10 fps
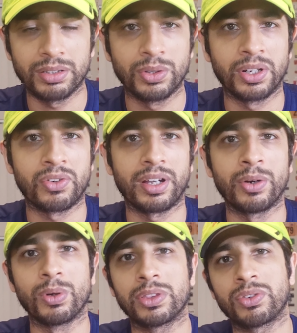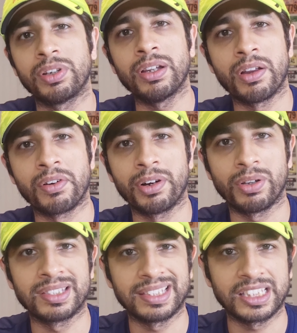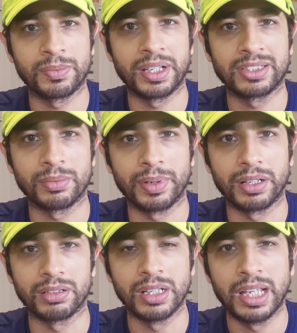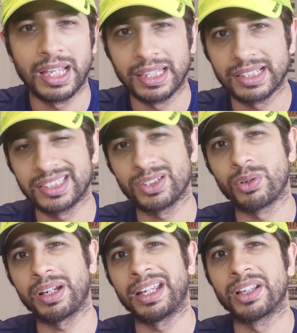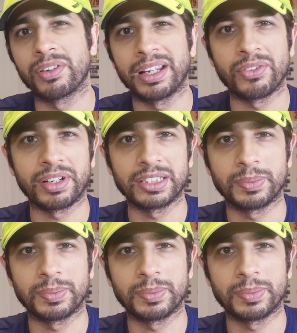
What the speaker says: You can try and hold 300 on 6 minutes or better. This is going to ingrain race